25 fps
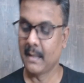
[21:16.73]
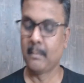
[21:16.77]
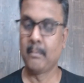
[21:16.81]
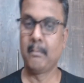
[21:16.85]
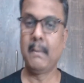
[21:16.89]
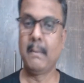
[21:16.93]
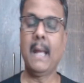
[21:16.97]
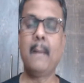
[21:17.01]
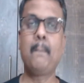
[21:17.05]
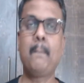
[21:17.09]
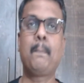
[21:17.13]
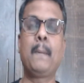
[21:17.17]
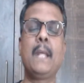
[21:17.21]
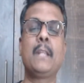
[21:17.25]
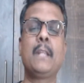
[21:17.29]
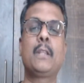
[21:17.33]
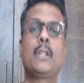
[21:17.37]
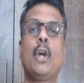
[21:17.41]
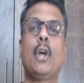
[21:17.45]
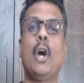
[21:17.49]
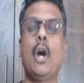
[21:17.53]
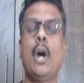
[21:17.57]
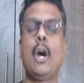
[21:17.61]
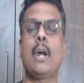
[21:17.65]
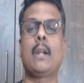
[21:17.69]
Mahpreet
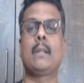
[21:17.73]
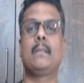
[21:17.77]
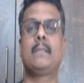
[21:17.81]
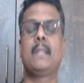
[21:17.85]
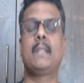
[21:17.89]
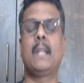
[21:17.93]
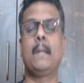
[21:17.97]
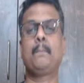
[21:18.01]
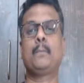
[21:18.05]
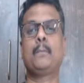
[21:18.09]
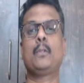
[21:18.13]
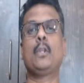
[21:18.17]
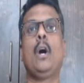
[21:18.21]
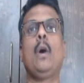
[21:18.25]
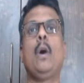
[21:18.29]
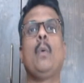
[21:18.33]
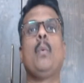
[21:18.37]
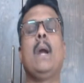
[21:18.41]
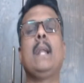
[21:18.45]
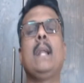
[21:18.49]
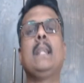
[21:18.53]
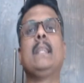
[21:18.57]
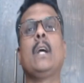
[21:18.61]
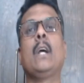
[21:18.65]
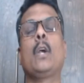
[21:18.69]
Kaur, Dripto
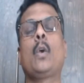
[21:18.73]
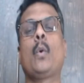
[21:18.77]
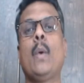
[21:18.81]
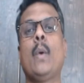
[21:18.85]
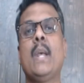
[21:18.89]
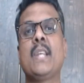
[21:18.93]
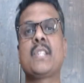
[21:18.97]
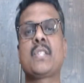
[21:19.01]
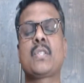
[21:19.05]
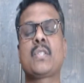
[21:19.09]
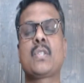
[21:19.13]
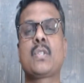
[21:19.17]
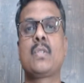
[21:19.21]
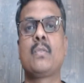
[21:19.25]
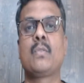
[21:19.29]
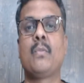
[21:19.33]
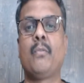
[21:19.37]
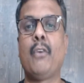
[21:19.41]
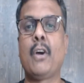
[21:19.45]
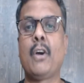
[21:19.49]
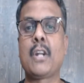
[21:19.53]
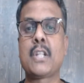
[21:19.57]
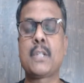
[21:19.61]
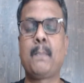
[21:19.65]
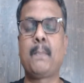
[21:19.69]
won the quiz
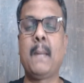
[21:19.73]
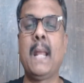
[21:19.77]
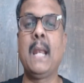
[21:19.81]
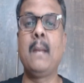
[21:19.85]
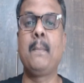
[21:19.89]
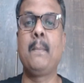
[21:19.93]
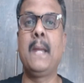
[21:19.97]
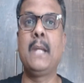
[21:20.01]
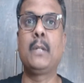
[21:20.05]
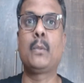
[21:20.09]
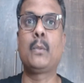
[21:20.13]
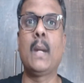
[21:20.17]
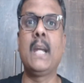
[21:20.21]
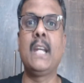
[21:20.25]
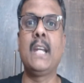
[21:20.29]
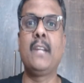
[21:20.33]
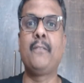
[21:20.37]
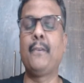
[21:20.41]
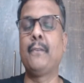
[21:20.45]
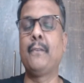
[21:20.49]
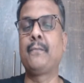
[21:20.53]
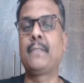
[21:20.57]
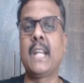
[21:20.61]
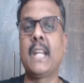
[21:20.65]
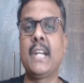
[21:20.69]
for Spell Bee
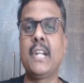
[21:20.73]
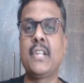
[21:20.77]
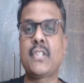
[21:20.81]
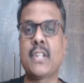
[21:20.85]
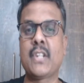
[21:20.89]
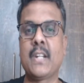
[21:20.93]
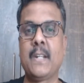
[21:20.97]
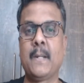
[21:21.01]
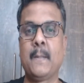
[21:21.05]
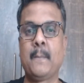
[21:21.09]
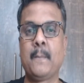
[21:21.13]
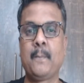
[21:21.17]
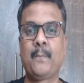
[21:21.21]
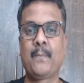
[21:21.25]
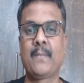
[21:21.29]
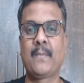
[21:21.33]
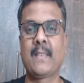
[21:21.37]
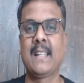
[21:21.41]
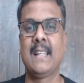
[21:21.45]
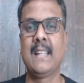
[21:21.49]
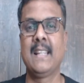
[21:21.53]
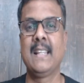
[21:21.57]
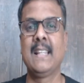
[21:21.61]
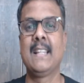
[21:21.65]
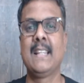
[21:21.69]
25th edition.
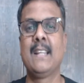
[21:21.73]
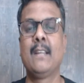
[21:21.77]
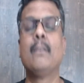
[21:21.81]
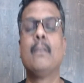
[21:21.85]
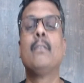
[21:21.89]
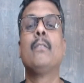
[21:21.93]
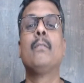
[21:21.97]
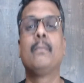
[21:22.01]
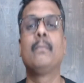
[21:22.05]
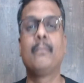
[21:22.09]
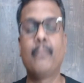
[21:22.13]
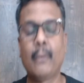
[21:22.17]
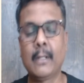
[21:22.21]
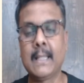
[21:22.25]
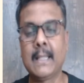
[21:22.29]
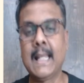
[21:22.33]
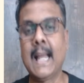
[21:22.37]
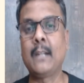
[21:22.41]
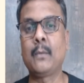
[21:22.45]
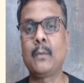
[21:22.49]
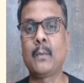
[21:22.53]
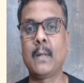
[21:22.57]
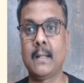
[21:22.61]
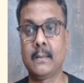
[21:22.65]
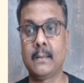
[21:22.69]
For
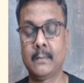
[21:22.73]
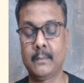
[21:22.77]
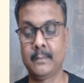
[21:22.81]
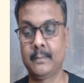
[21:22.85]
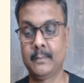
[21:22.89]
that one.